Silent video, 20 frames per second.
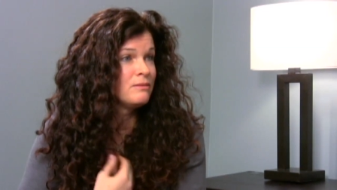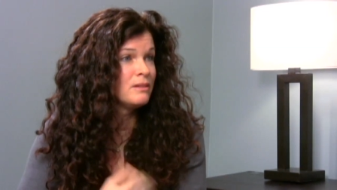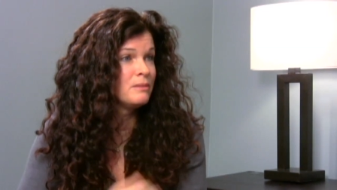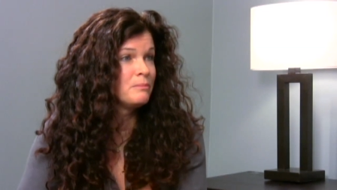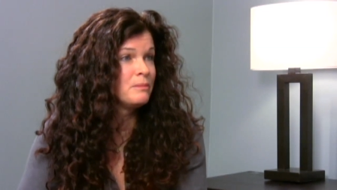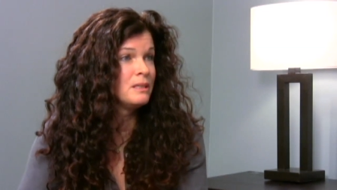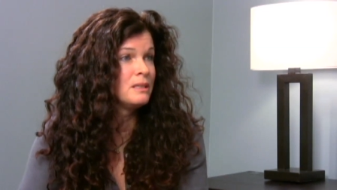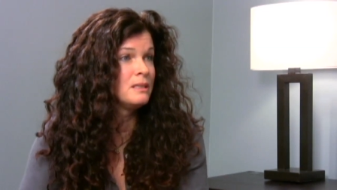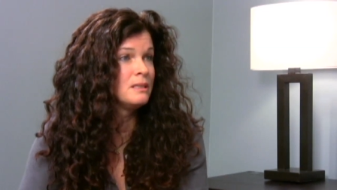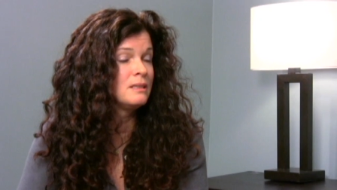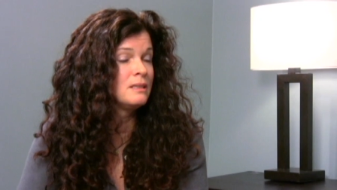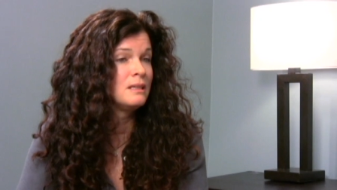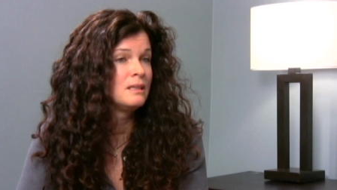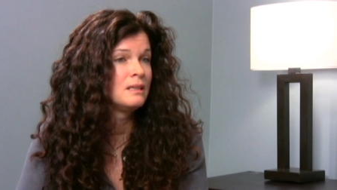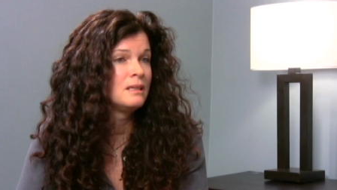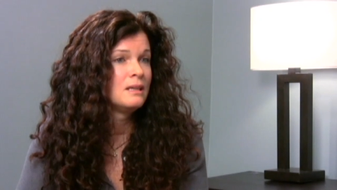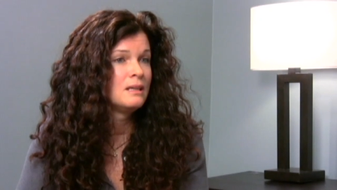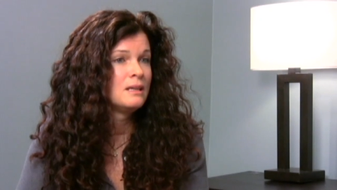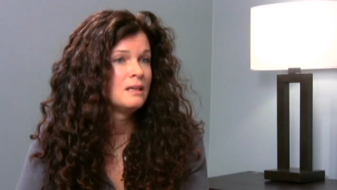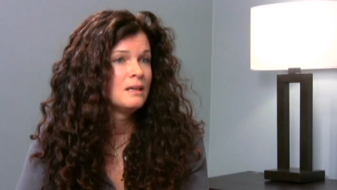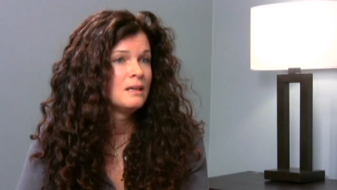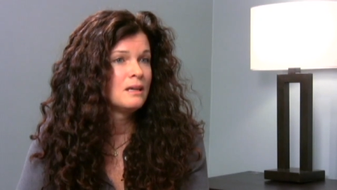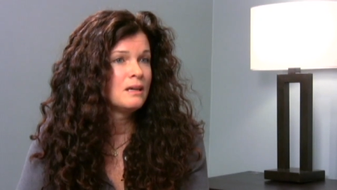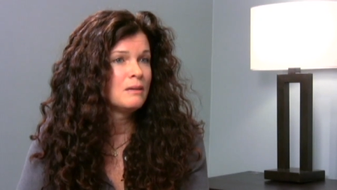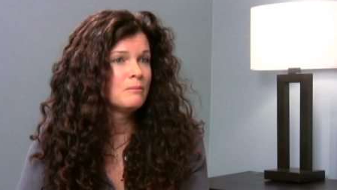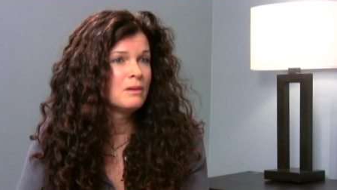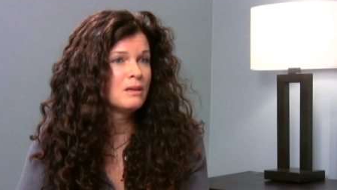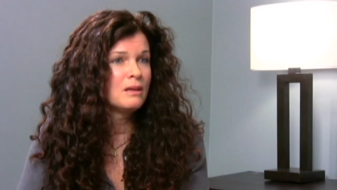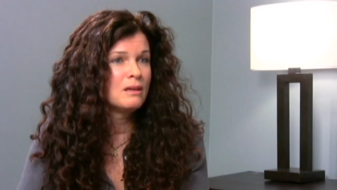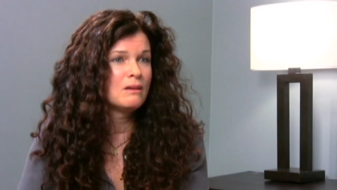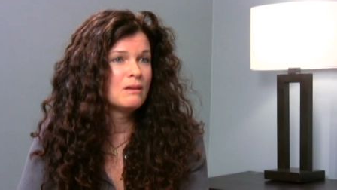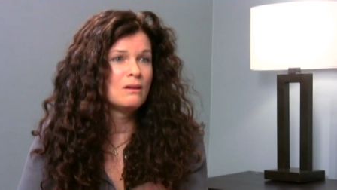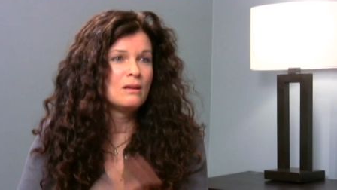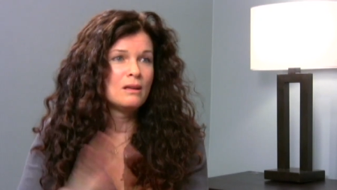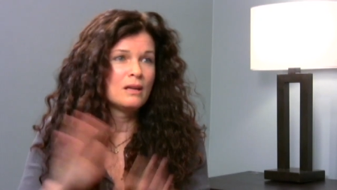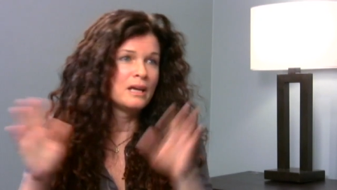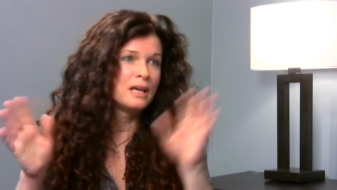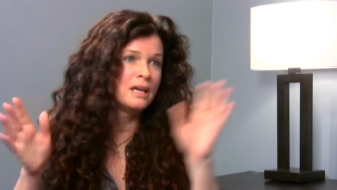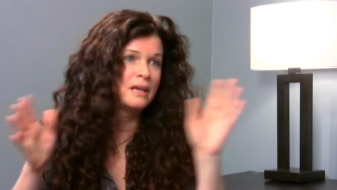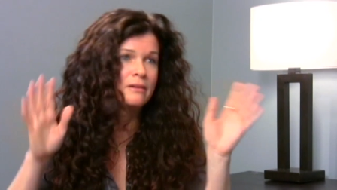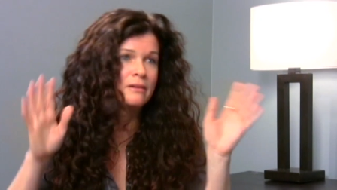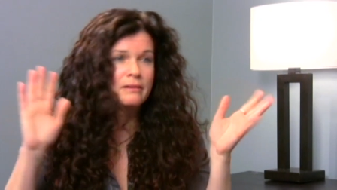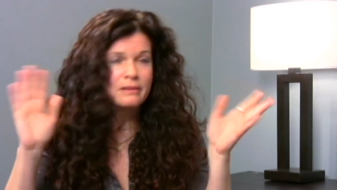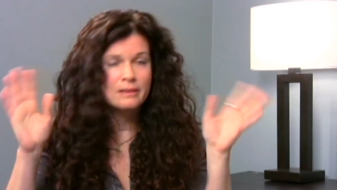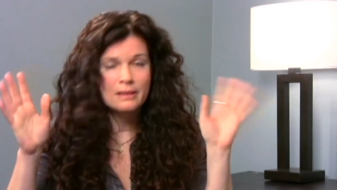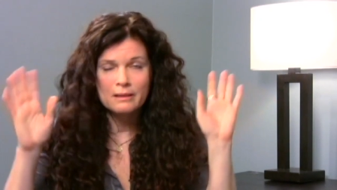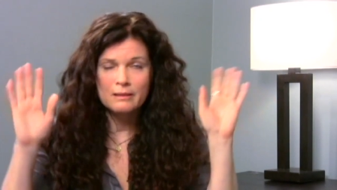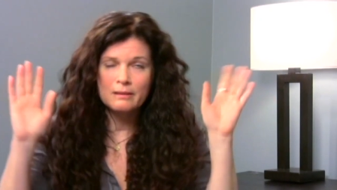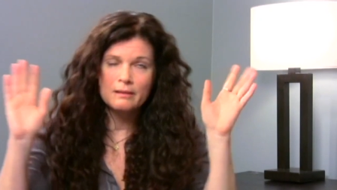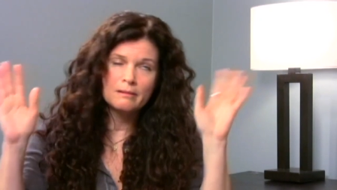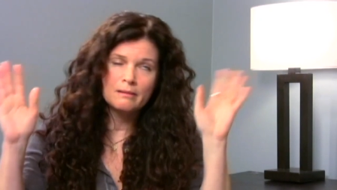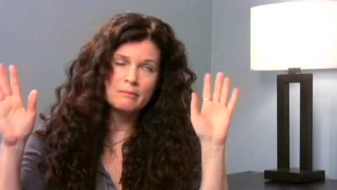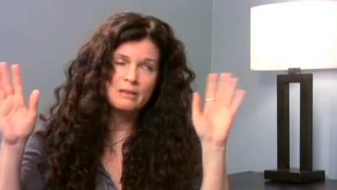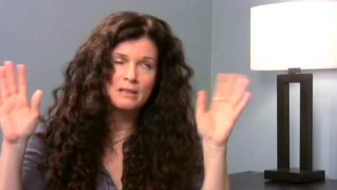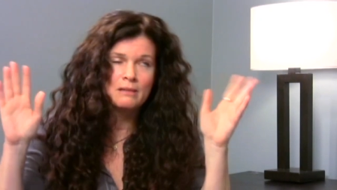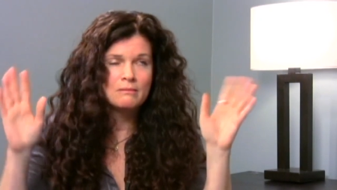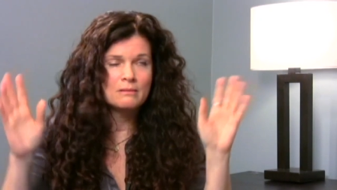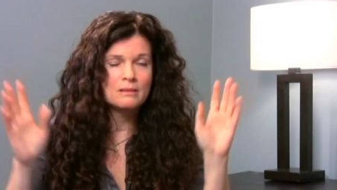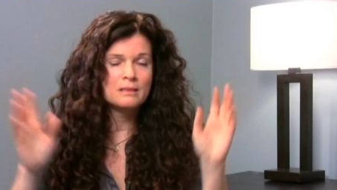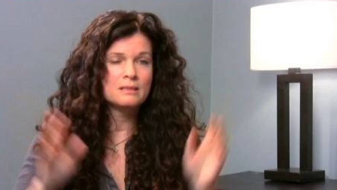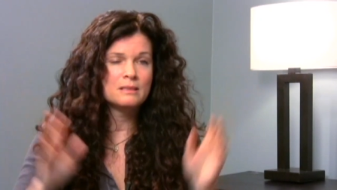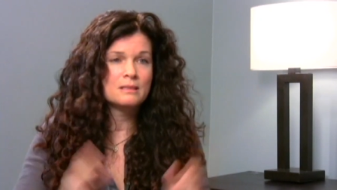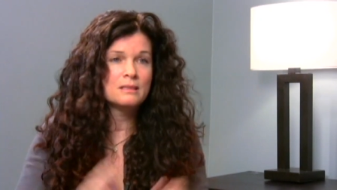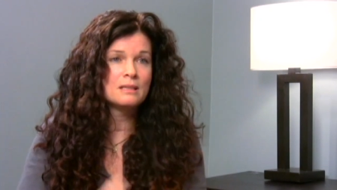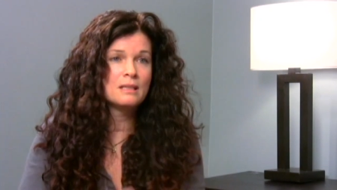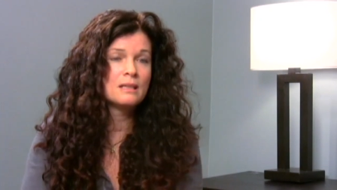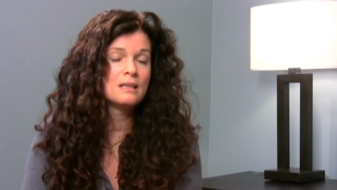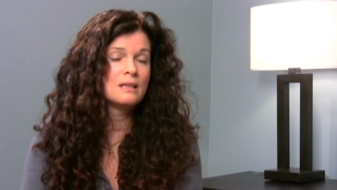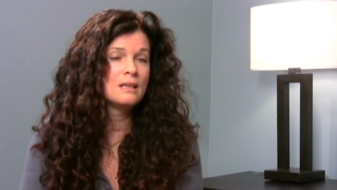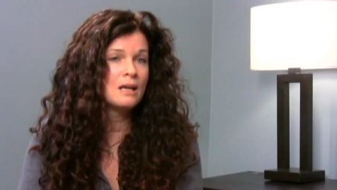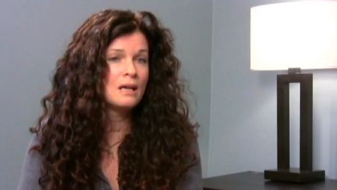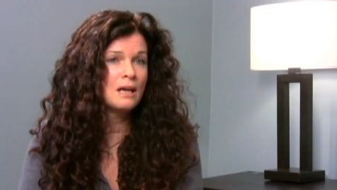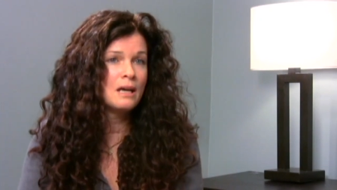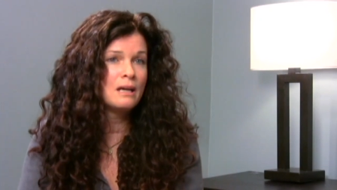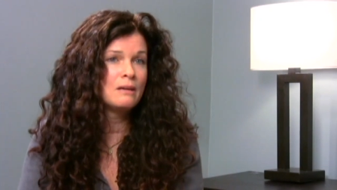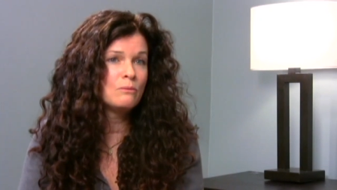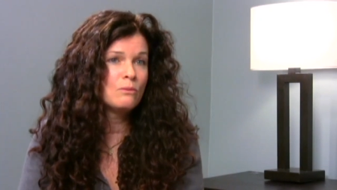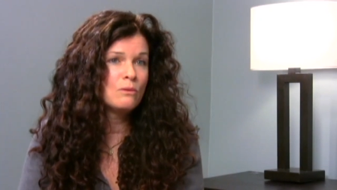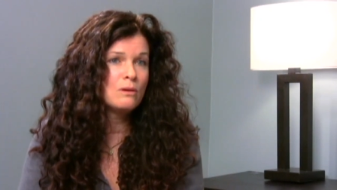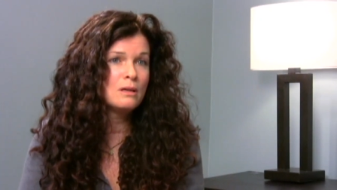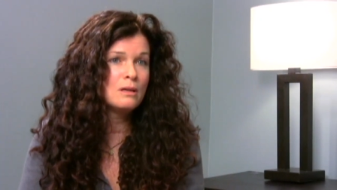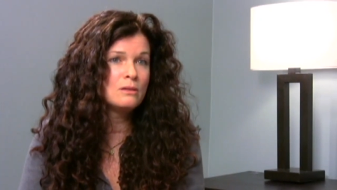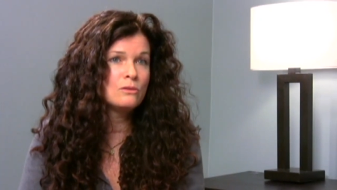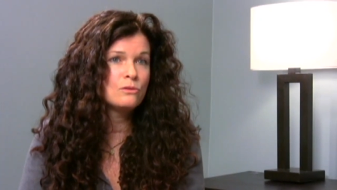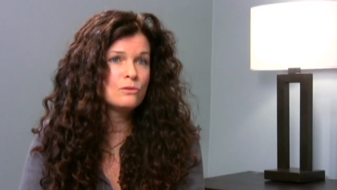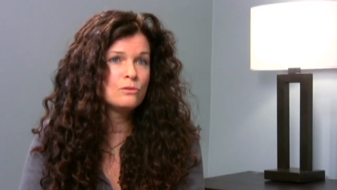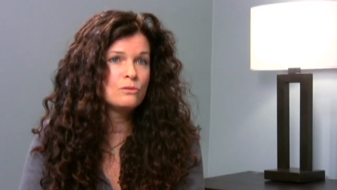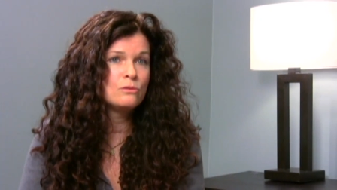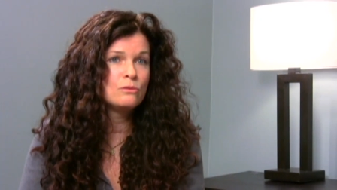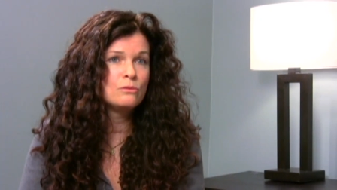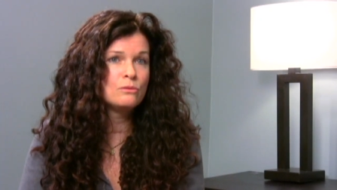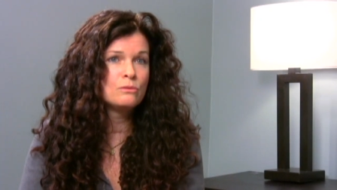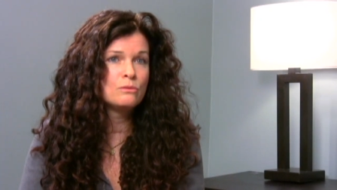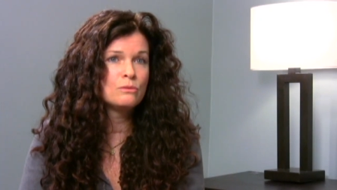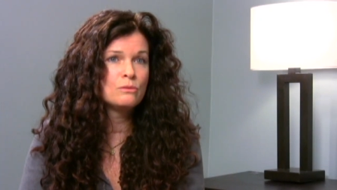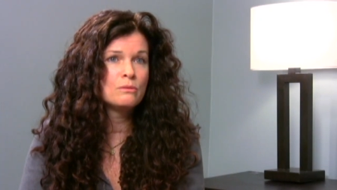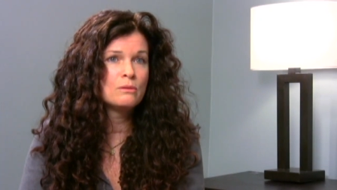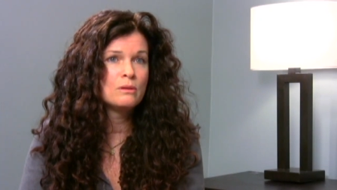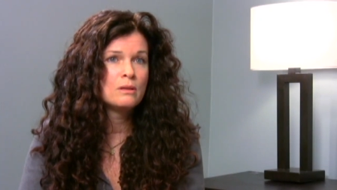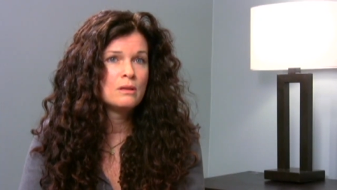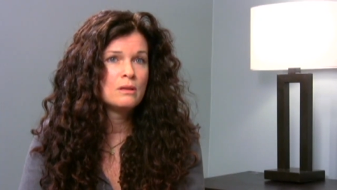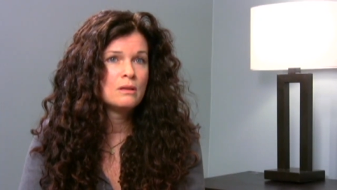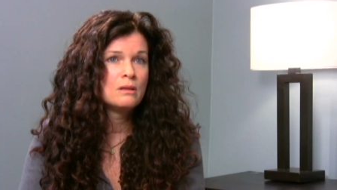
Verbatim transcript: Yeah. I mean, I'm not all angry like, oh man, it's like I want to